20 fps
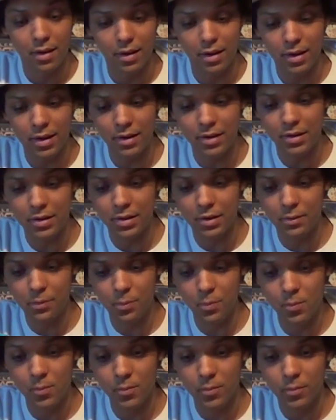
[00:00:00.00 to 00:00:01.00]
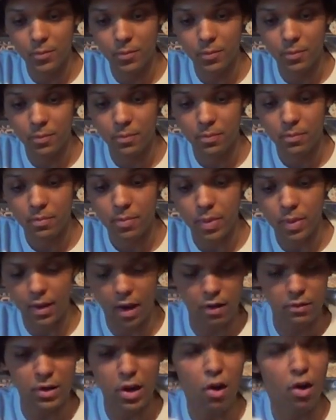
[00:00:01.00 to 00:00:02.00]
and um,
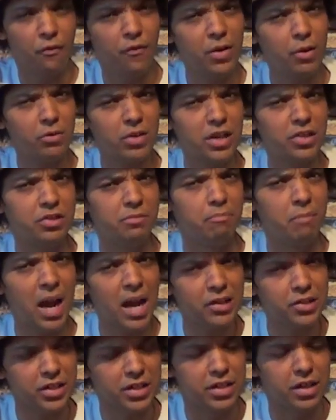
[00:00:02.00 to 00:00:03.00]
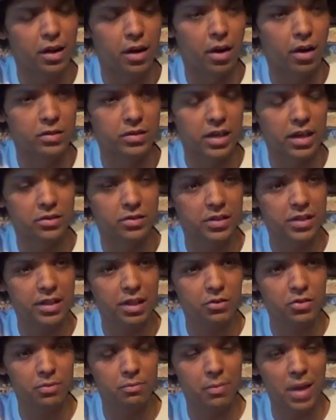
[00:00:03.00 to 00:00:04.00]
don't oh, no, I think it was actually magic cards. Actually,
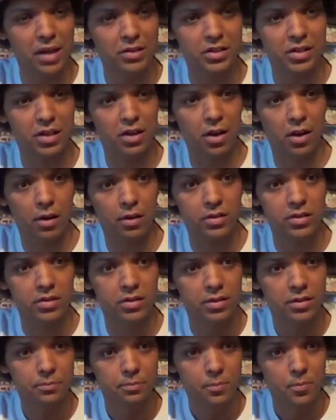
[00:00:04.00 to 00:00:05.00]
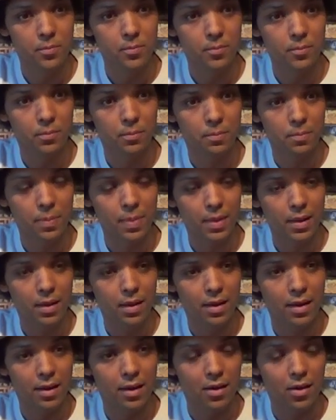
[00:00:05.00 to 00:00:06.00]
there were some magic cards
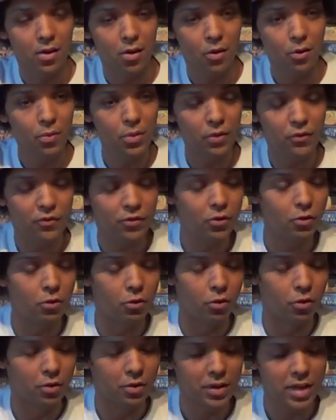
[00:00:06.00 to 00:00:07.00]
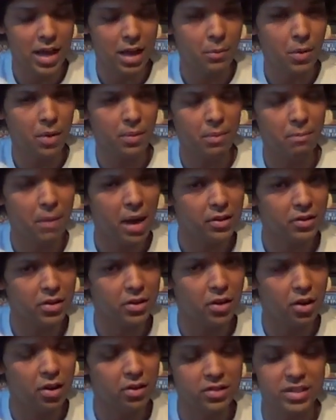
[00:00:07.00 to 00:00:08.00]
on the floor. Yeah, it might have been
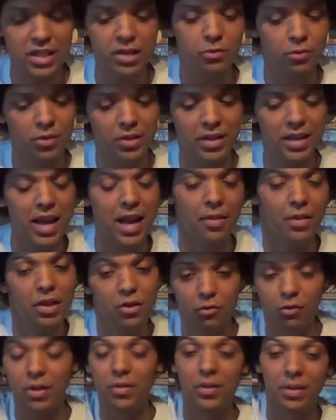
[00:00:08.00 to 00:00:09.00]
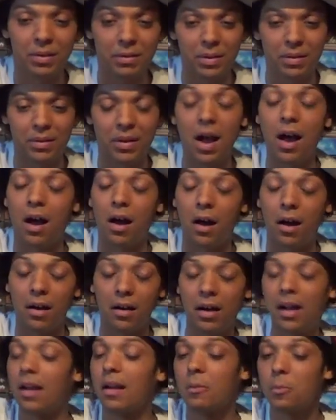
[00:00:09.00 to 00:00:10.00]
magic cards. These were in, yeah, these were in the
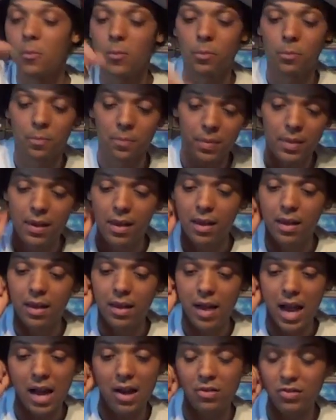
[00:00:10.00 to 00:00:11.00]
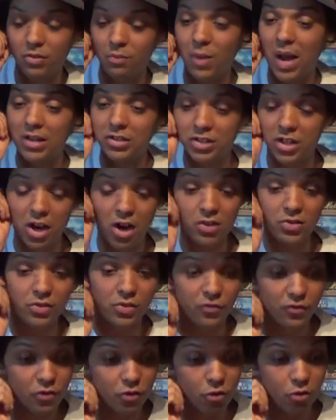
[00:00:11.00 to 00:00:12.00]
car, and there was a magic cards
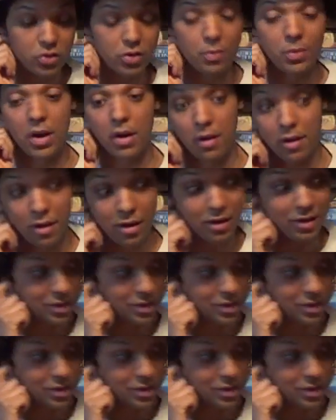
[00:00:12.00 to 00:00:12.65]
on the floor. So I'm like, oh